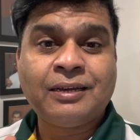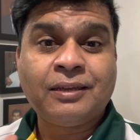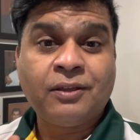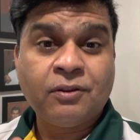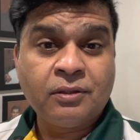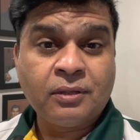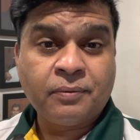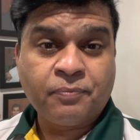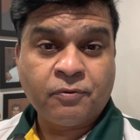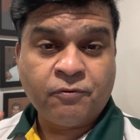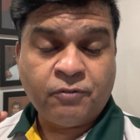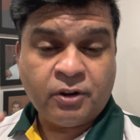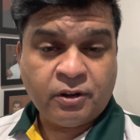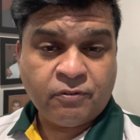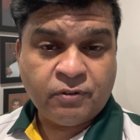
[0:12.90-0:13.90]
you know, the
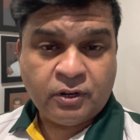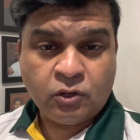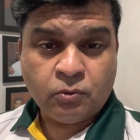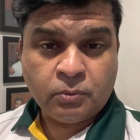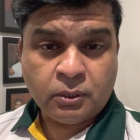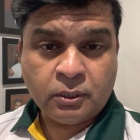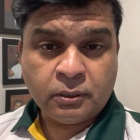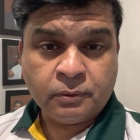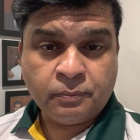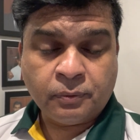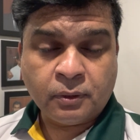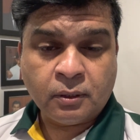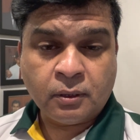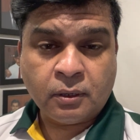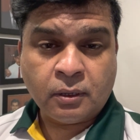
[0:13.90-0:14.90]
very valuable
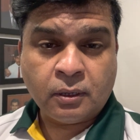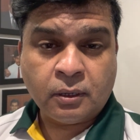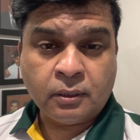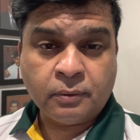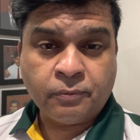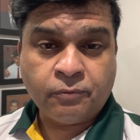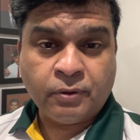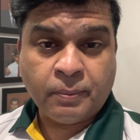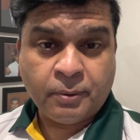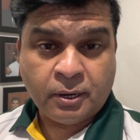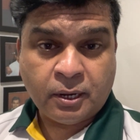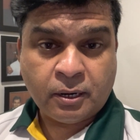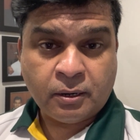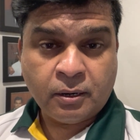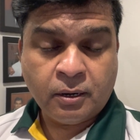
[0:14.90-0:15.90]

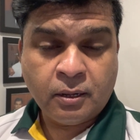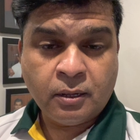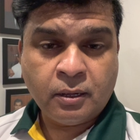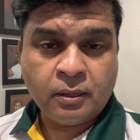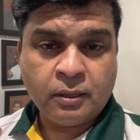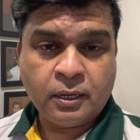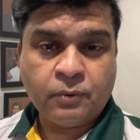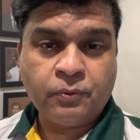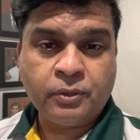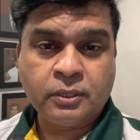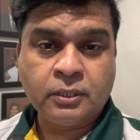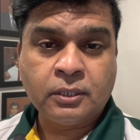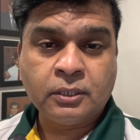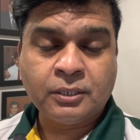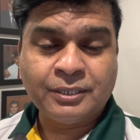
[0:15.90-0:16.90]
webinar that
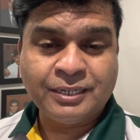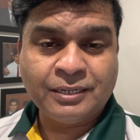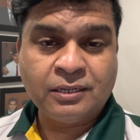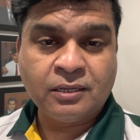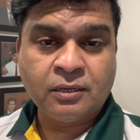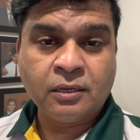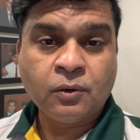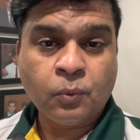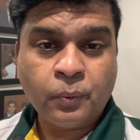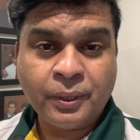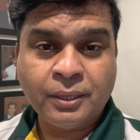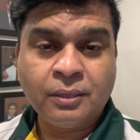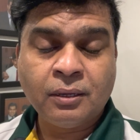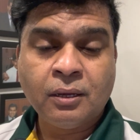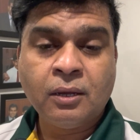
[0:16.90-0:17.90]
we did
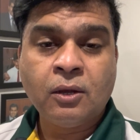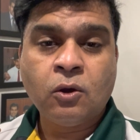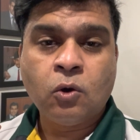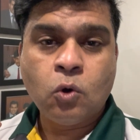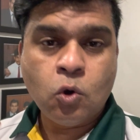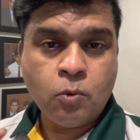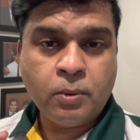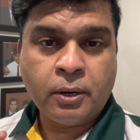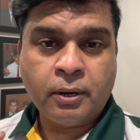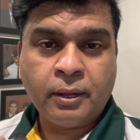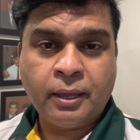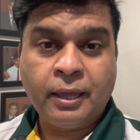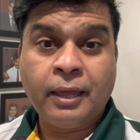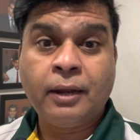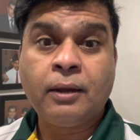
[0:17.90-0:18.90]
with Umar,
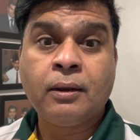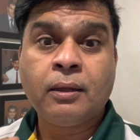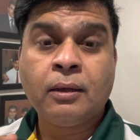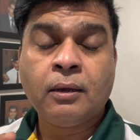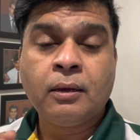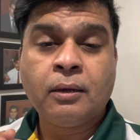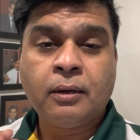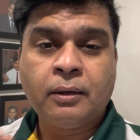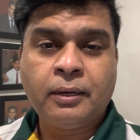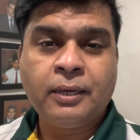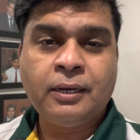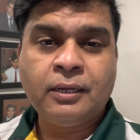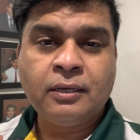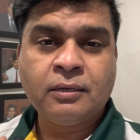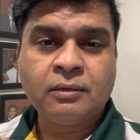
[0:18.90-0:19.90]
and
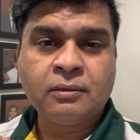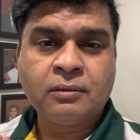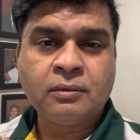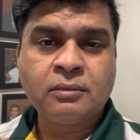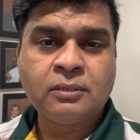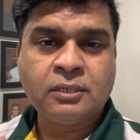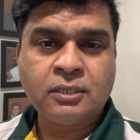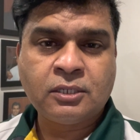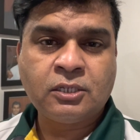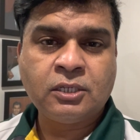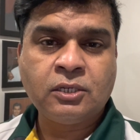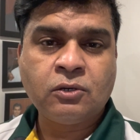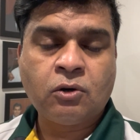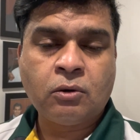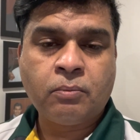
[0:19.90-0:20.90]
nearly
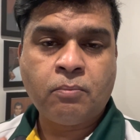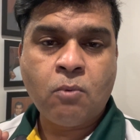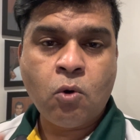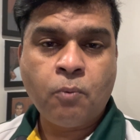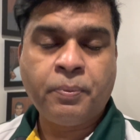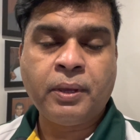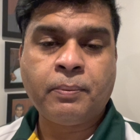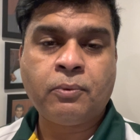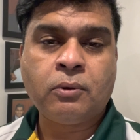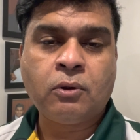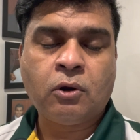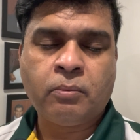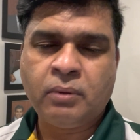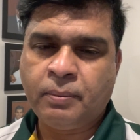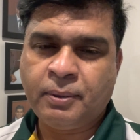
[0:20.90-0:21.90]
60 or more people,
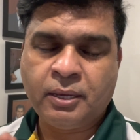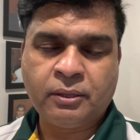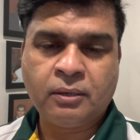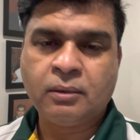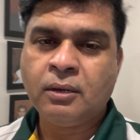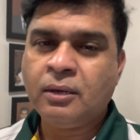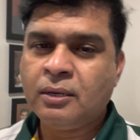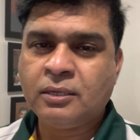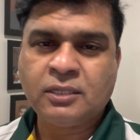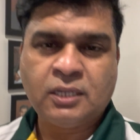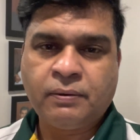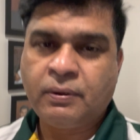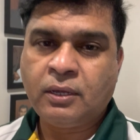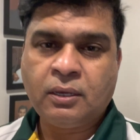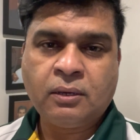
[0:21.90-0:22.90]
maybe I think
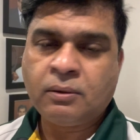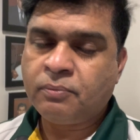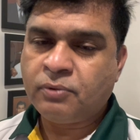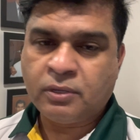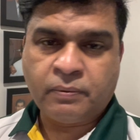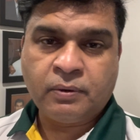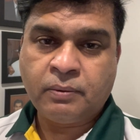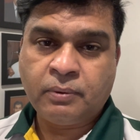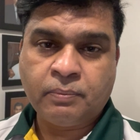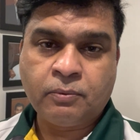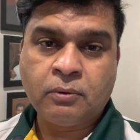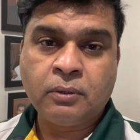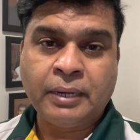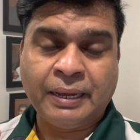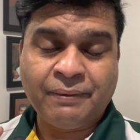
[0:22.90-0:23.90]
70
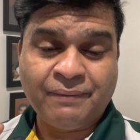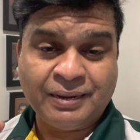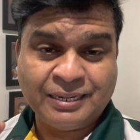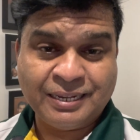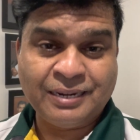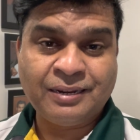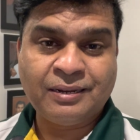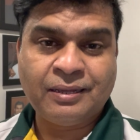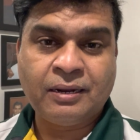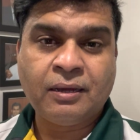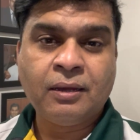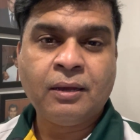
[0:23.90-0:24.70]
people have attended that,